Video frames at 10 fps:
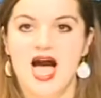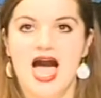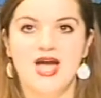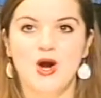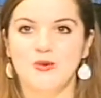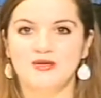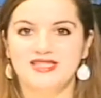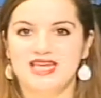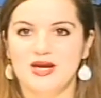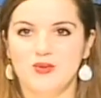I hope you're
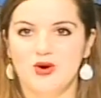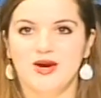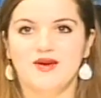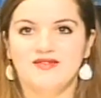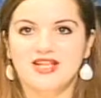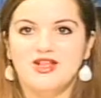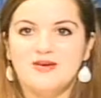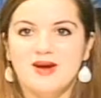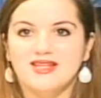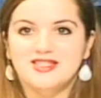staying warm. If I
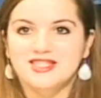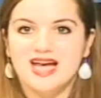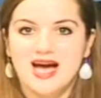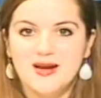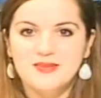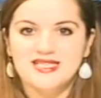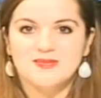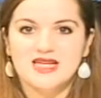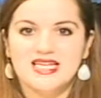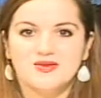look bundled up, it's
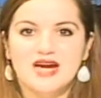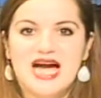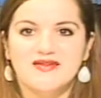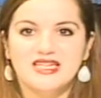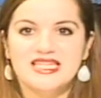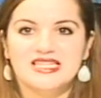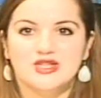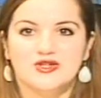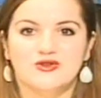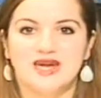because we're having this
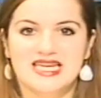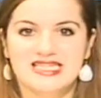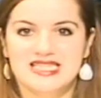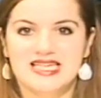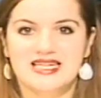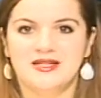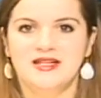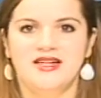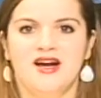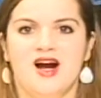crazy
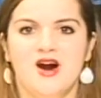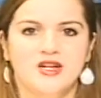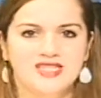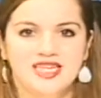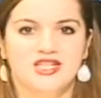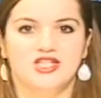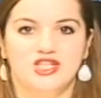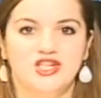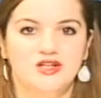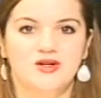Arctic
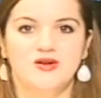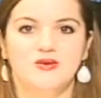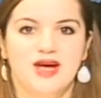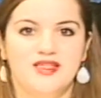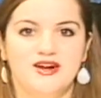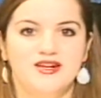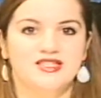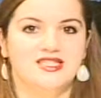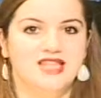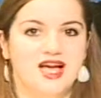chill weather
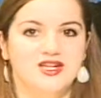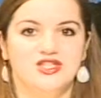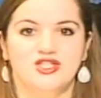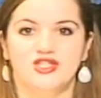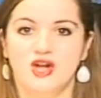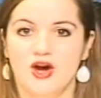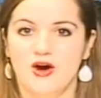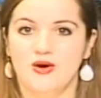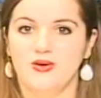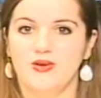/
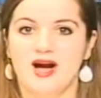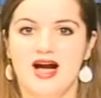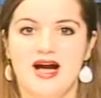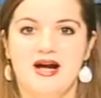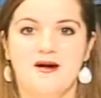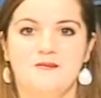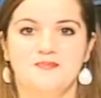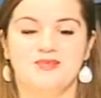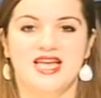snow.